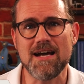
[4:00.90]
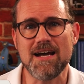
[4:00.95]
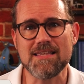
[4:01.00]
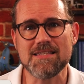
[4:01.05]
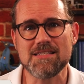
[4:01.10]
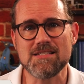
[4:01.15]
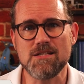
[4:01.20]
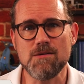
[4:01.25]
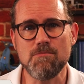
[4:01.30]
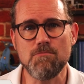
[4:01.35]
and
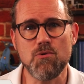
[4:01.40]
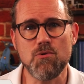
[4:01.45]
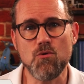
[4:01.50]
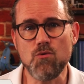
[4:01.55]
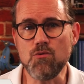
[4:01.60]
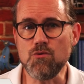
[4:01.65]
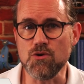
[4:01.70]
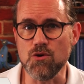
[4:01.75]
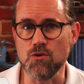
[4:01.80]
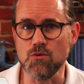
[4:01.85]

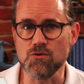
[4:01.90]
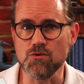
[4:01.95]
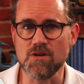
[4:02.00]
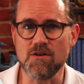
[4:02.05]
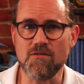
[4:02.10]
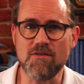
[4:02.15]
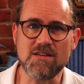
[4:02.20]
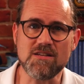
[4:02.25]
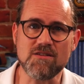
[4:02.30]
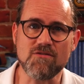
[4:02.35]
simple user
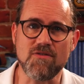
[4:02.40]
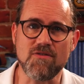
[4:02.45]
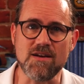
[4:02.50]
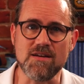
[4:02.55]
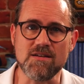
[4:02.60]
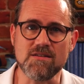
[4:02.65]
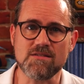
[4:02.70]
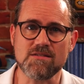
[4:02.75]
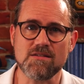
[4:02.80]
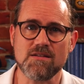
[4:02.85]

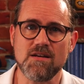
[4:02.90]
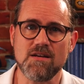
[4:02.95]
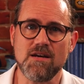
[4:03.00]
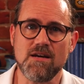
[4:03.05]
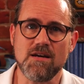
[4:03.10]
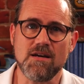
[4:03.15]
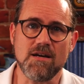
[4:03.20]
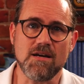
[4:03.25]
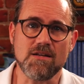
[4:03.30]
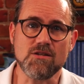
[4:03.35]
interface,
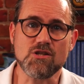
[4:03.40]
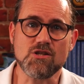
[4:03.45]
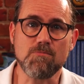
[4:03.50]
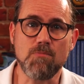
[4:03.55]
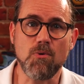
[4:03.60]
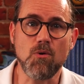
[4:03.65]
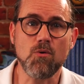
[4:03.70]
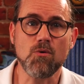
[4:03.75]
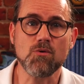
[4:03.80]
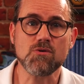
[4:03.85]
and
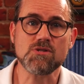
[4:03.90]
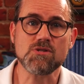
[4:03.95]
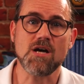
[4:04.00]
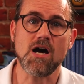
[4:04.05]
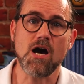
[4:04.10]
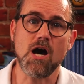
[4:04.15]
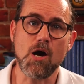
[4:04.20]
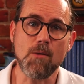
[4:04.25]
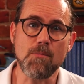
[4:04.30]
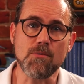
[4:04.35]
support
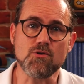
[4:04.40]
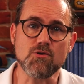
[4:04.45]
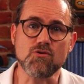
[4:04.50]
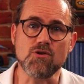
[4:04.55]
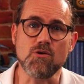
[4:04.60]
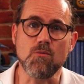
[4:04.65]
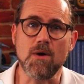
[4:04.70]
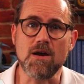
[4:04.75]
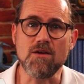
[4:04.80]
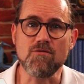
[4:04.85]

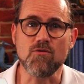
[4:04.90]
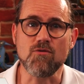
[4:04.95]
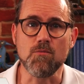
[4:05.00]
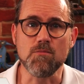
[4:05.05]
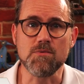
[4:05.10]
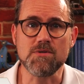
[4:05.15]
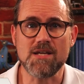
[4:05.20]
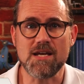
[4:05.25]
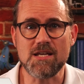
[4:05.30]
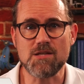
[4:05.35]
arbitrary waveform
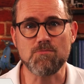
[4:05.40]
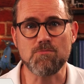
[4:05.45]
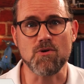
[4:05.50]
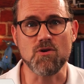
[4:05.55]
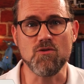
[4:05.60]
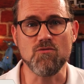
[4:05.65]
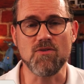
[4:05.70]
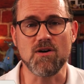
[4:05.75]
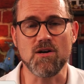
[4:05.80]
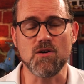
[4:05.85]
test
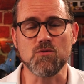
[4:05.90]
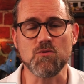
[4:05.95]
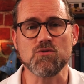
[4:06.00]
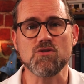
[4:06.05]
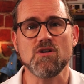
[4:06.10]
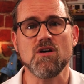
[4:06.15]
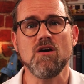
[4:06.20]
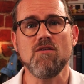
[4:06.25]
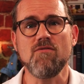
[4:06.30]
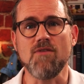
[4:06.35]
profiles
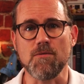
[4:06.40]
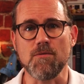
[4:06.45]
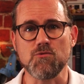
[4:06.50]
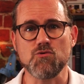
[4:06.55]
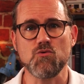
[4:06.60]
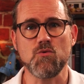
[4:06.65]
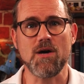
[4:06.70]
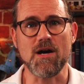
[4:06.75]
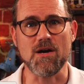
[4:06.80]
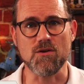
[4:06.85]
of up
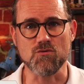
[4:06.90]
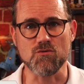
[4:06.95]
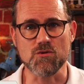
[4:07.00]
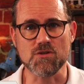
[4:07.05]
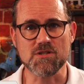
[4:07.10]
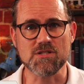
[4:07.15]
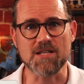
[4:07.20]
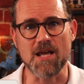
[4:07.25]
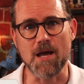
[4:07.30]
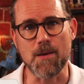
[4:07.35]
to 100
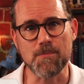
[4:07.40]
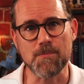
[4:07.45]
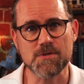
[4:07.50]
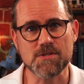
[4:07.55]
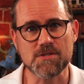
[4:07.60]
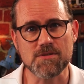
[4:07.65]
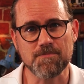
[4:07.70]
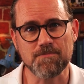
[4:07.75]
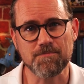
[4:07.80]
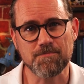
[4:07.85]

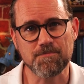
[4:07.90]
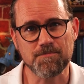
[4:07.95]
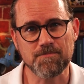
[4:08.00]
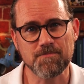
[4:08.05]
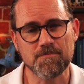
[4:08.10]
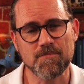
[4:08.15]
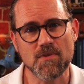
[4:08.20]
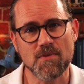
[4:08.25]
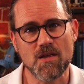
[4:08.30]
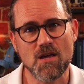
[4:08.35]
steps.
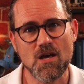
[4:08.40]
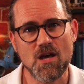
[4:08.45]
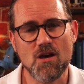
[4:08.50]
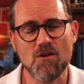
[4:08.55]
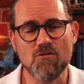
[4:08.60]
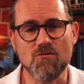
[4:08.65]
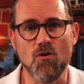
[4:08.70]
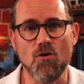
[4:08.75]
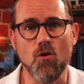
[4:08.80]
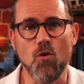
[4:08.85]

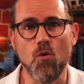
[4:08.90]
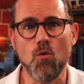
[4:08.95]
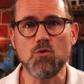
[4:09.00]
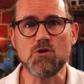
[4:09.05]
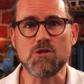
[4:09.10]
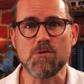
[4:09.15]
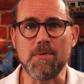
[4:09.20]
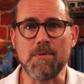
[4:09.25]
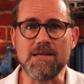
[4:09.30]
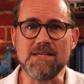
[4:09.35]
For
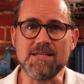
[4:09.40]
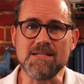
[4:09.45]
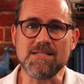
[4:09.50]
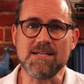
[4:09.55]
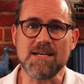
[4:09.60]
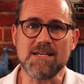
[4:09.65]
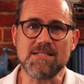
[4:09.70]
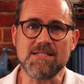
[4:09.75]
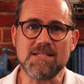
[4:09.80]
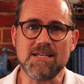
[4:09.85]
automated
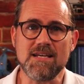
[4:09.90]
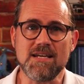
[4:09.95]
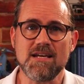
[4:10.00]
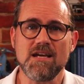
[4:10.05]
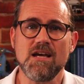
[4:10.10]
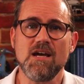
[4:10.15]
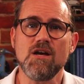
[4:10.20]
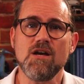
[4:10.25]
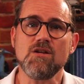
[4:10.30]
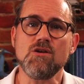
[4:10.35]
testing,
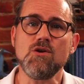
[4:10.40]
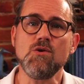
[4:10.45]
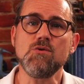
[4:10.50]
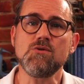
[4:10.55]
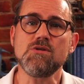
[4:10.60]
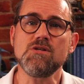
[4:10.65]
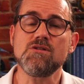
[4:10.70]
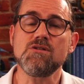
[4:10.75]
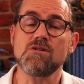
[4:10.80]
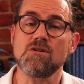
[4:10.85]

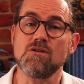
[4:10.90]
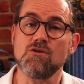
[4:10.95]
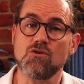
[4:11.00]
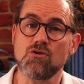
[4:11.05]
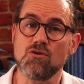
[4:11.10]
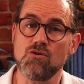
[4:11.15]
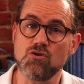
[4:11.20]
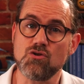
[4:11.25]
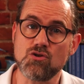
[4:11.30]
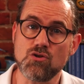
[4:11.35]
users can
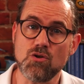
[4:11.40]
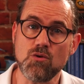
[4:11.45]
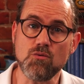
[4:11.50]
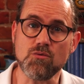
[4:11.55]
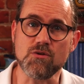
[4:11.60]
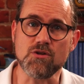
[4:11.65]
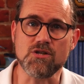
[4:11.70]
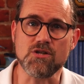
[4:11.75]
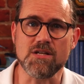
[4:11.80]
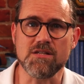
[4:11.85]
control
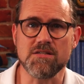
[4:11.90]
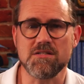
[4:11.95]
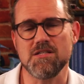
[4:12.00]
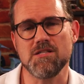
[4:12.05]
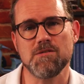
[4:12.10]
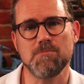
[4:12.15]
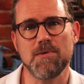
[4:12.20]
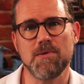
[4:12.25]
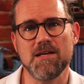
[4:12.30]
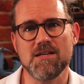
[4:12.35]
the Genesis
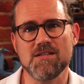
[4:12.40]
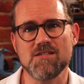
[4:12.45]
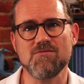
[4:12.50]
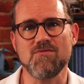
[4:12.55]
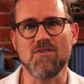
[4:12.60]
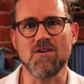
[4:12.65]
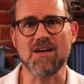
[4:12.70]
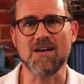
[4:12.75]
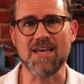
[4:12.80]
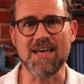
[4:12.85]
Plus
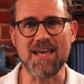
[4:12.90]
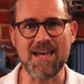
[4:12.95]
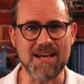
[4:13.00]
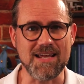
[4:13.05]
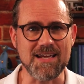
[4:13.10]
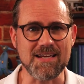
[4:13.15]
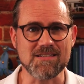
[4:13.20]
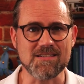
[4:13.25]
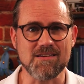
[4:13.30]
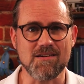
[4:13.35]
via
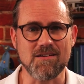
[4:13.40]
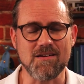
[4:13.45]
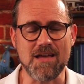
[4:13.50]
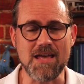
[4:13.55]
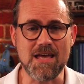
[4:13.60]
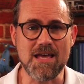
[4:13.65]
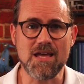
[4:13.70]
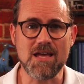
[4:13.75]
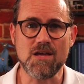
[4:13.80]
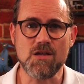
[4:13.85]
LXI,
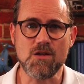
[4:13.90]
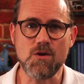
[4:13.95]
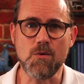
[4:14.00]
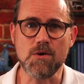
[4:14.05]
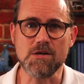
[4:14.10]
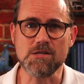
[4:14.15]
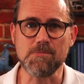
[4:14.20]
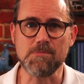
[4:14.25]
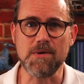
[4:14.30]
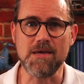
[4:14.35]

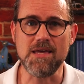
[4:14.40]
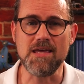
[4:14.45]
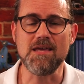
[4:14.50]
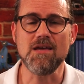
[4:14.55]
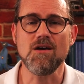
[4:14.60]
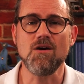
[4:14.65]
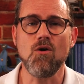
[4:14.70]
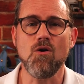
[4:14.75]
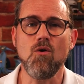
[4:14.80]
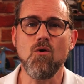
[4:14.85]
USB,
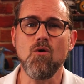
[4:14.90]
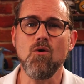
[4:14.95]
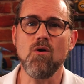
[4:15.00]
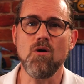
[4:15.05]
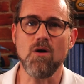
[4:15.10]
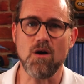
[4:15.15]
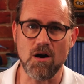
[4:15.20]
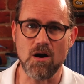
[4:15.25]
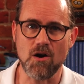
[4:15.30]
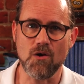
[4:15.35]

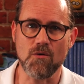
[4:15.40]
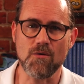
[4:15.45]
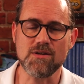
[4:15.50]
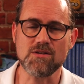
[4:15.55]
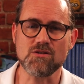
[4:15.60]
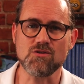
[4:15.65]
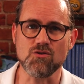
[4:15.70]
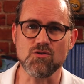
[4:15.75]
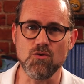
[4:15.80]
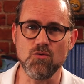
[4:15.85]
or
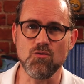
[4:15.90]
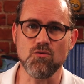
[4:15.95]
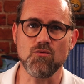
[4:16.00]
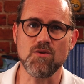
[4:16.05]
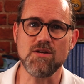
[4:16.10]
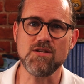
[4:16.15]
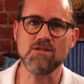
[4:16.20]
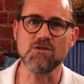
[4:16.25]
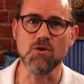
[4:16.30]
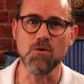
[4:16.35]

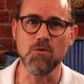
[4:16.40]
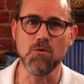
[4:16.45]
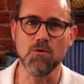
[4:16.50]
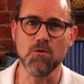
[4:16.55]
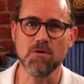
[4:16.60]
RS232.